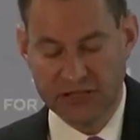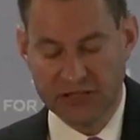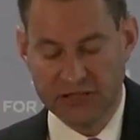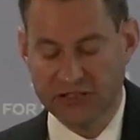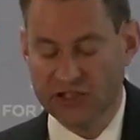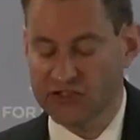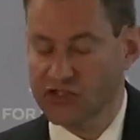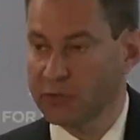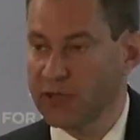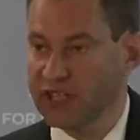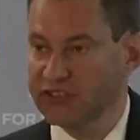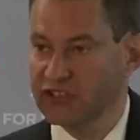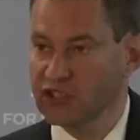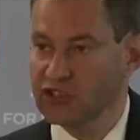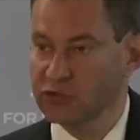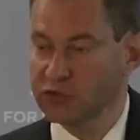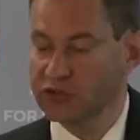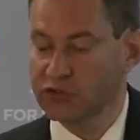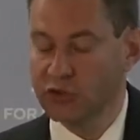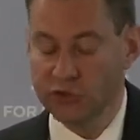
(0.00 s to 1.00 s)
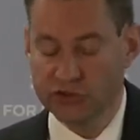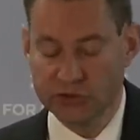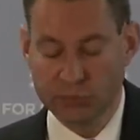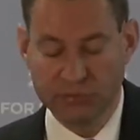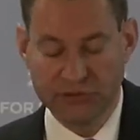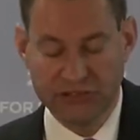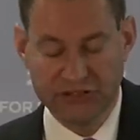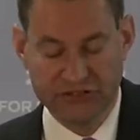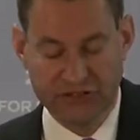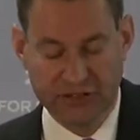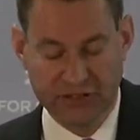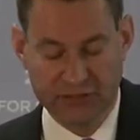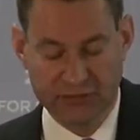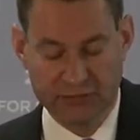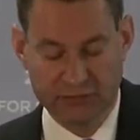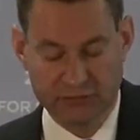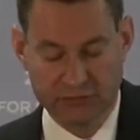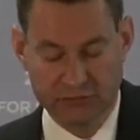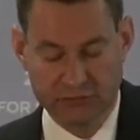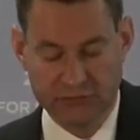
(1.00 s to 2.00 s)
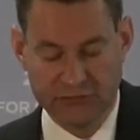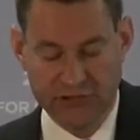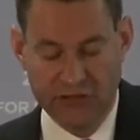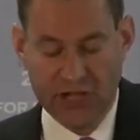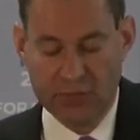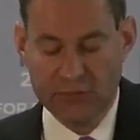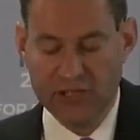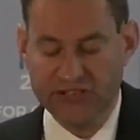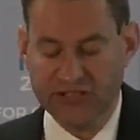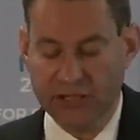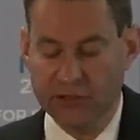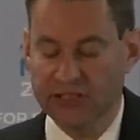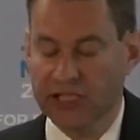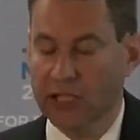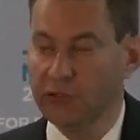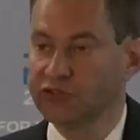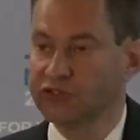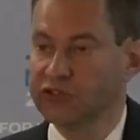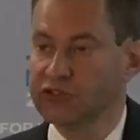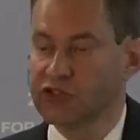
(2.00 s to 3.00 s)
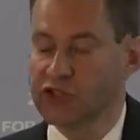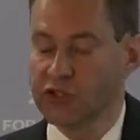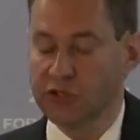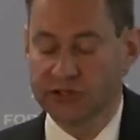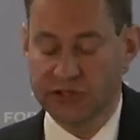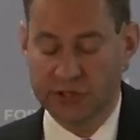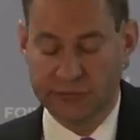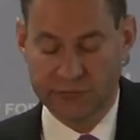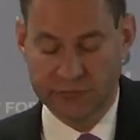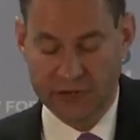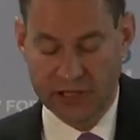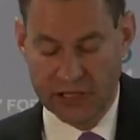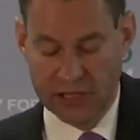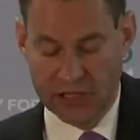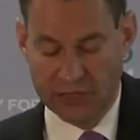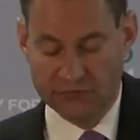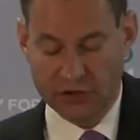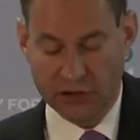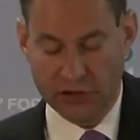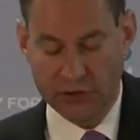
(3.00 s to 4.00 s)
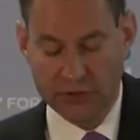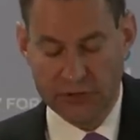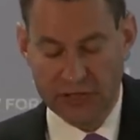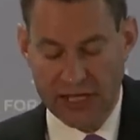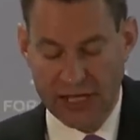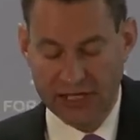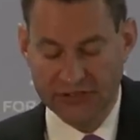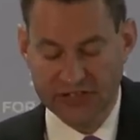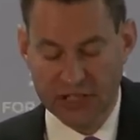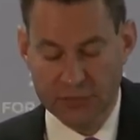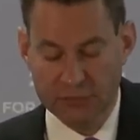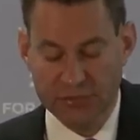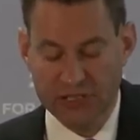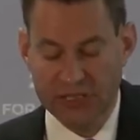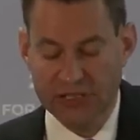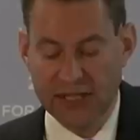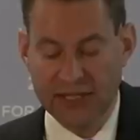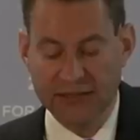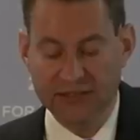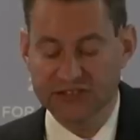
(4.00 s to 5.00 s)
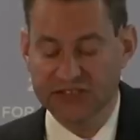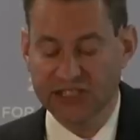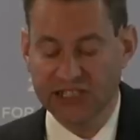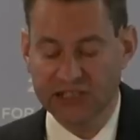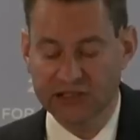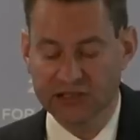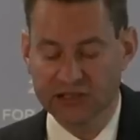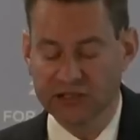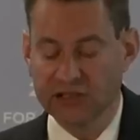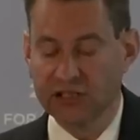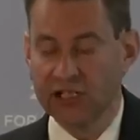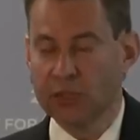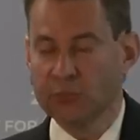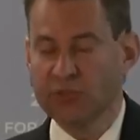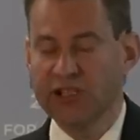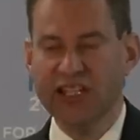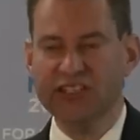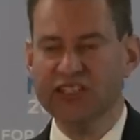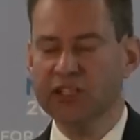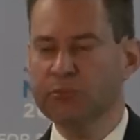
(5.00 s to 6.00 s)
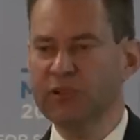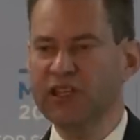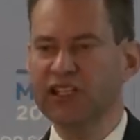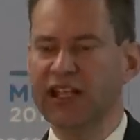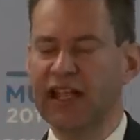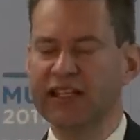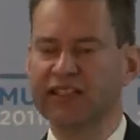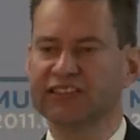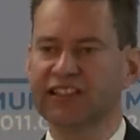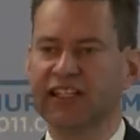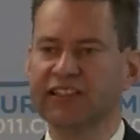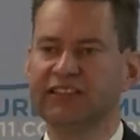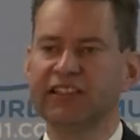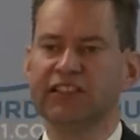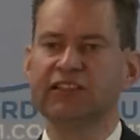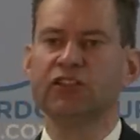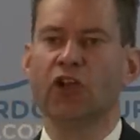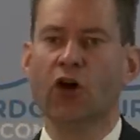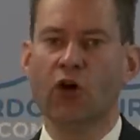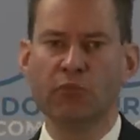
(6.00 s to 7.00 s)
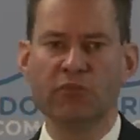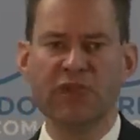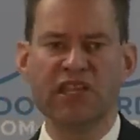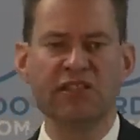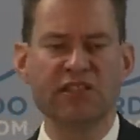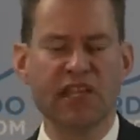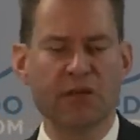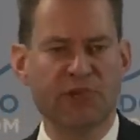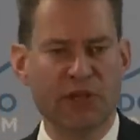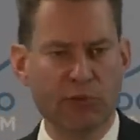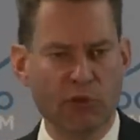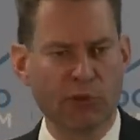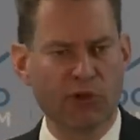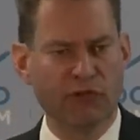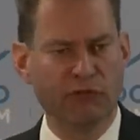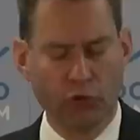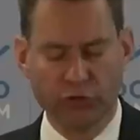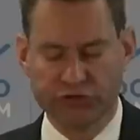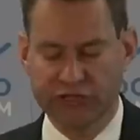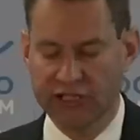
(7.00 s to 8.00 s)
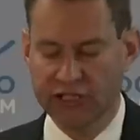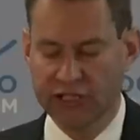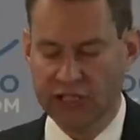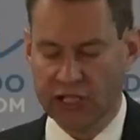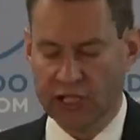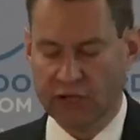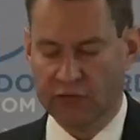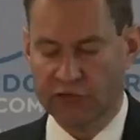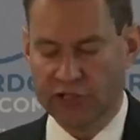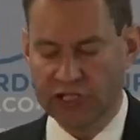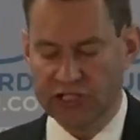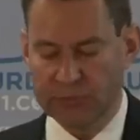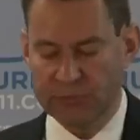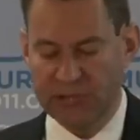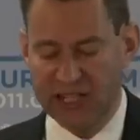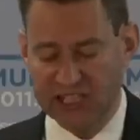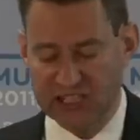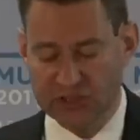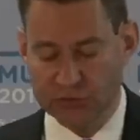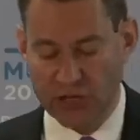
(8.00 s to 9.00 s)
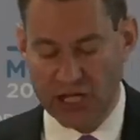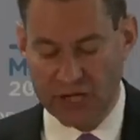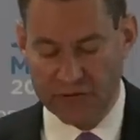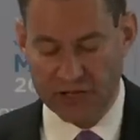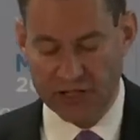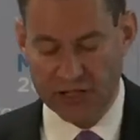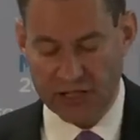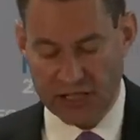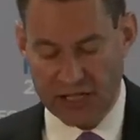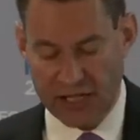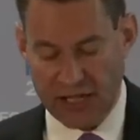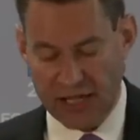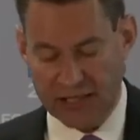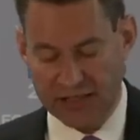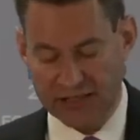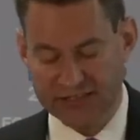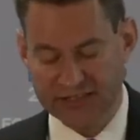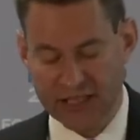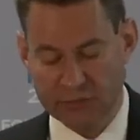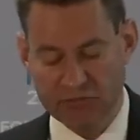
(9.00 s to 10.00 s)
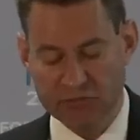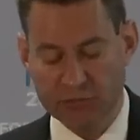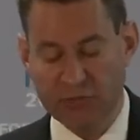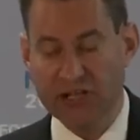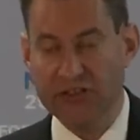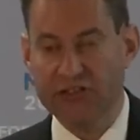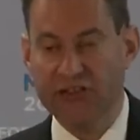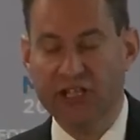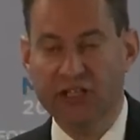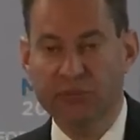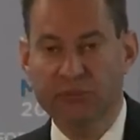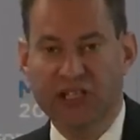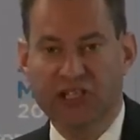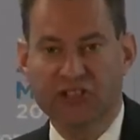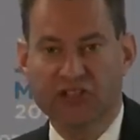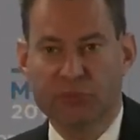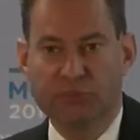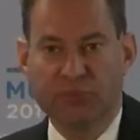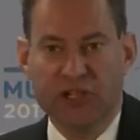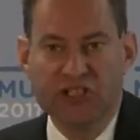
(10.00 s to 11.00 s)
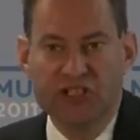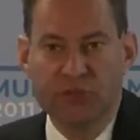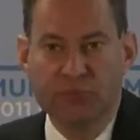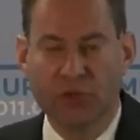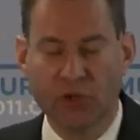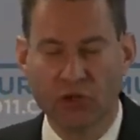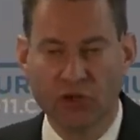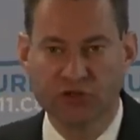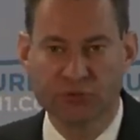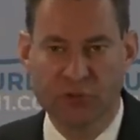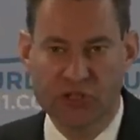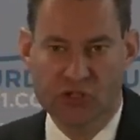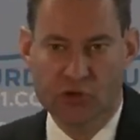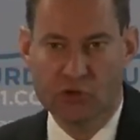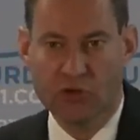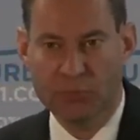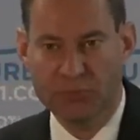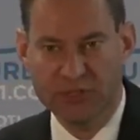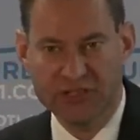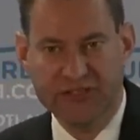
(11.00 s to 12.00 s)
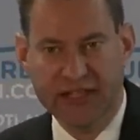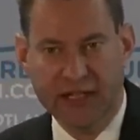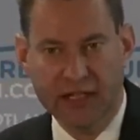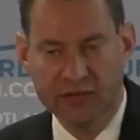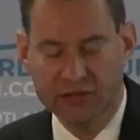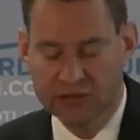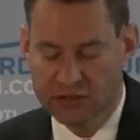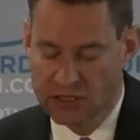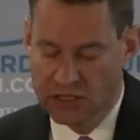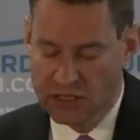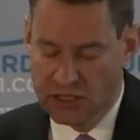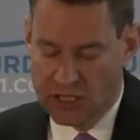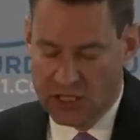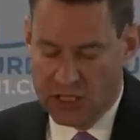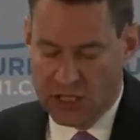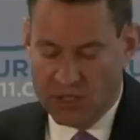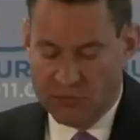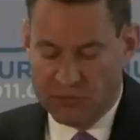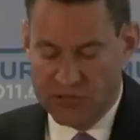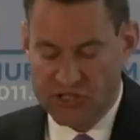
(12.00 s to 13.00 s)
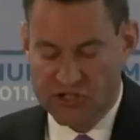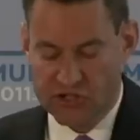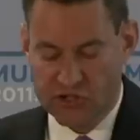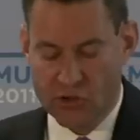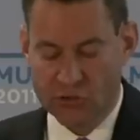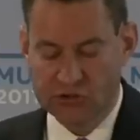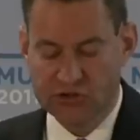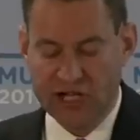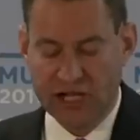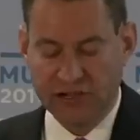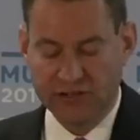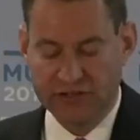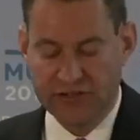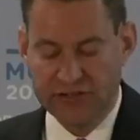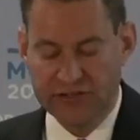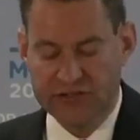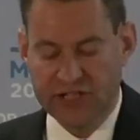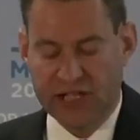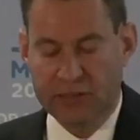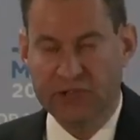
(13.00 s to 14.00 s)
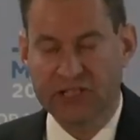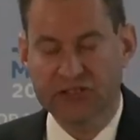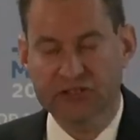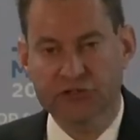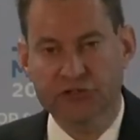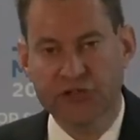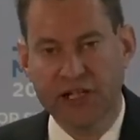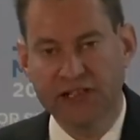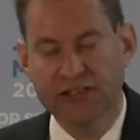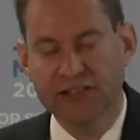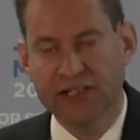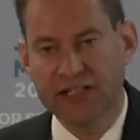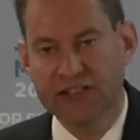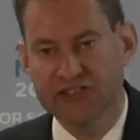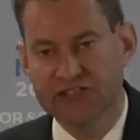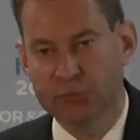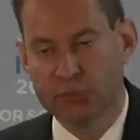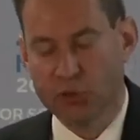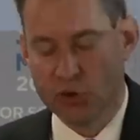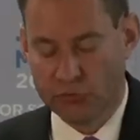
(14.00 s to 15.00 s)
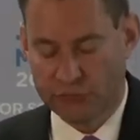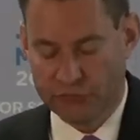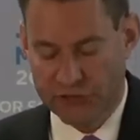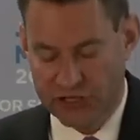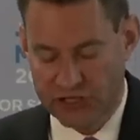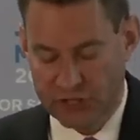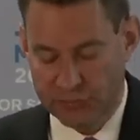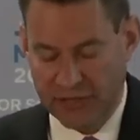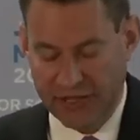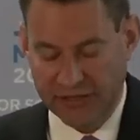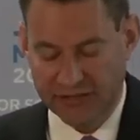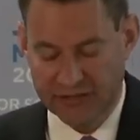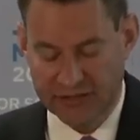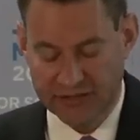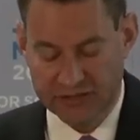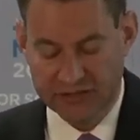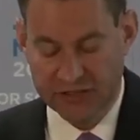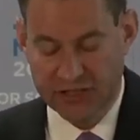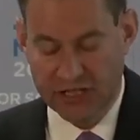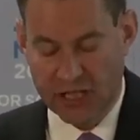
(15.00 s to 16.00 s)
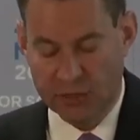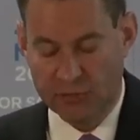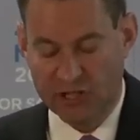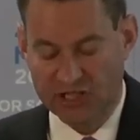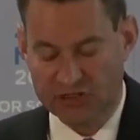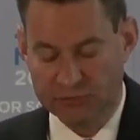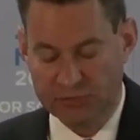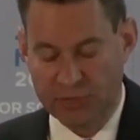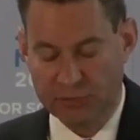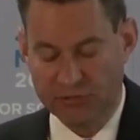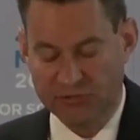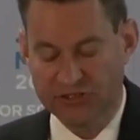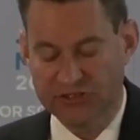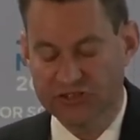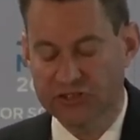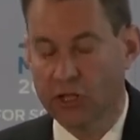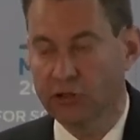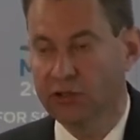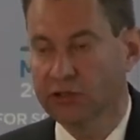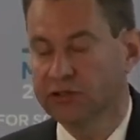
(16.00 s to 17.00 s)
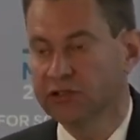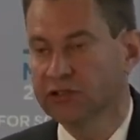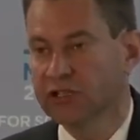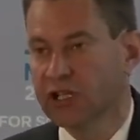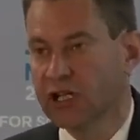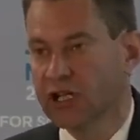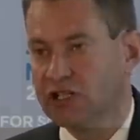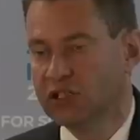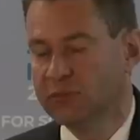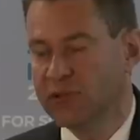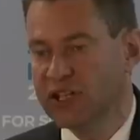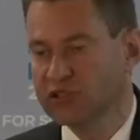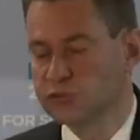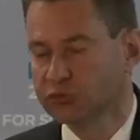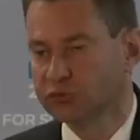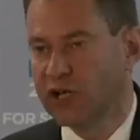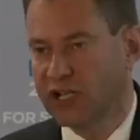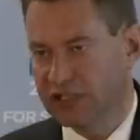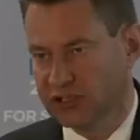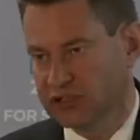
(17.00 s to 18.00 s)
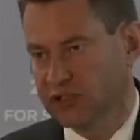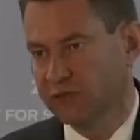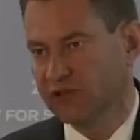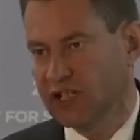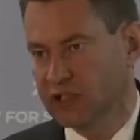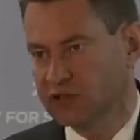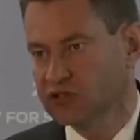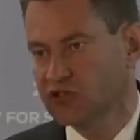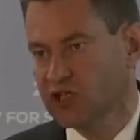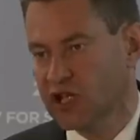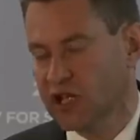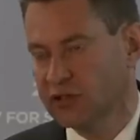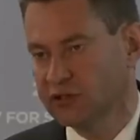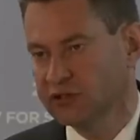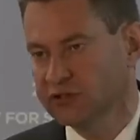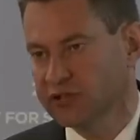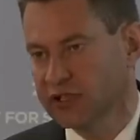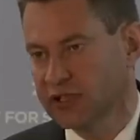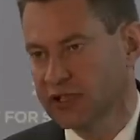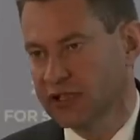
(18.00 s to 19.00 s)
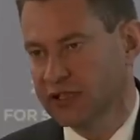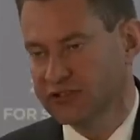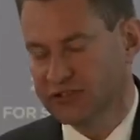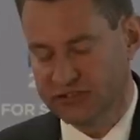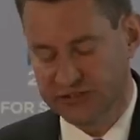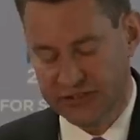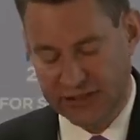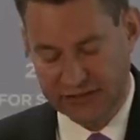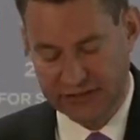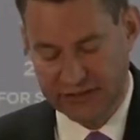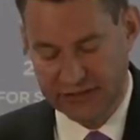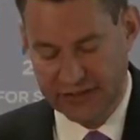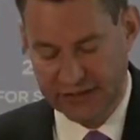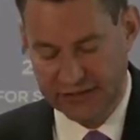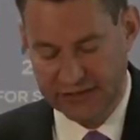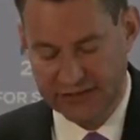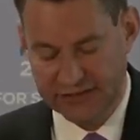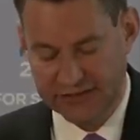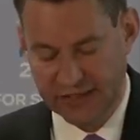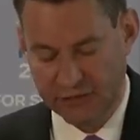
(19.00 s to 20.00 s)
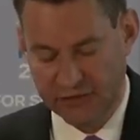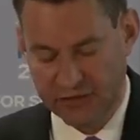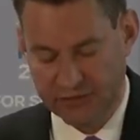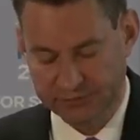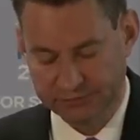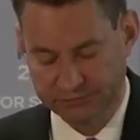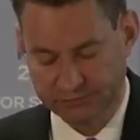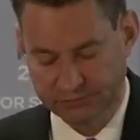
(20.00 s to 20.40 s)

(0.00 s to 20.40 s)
Such a message was too simplistic. Now that may sound counterintuitive following the SNP landslide, but the SNP landslide did not mean that people were voting for independence, whatever Alex Salmond may think, because opinion polls which go up and down, which show generally that amongst trend lines support for independence amongst people in Scotland remains relatively unchanged since 1997.